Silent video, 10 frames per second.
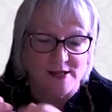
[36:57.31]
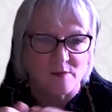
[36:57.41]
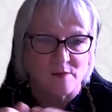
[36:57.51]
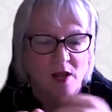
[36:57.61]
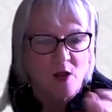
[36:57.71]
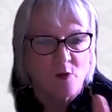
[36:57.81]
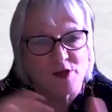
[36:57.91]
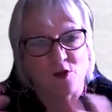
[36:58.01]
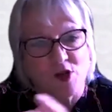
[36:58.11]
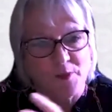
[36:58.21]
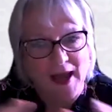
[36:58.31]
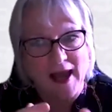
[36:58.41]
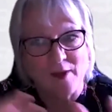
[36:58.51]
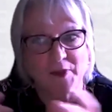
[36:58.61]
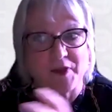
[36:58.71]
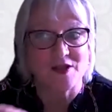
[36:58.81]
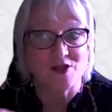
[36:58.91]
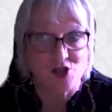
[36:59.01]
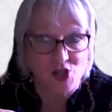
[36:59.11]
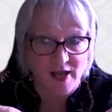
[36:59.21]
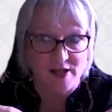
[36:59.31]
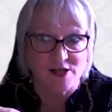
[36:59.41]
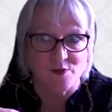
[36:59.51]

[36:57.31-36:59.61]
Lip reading: And we talk about how things change